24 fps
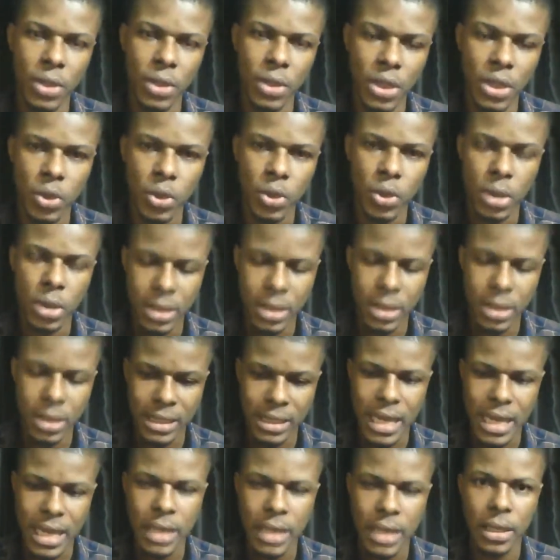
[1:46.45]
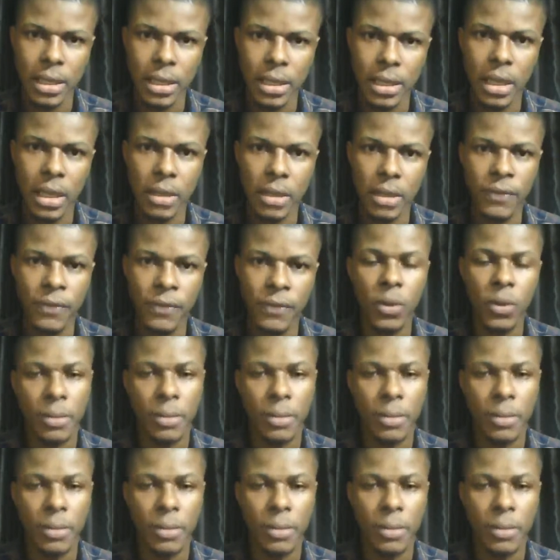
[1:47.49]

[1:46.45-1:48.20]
then you understand the full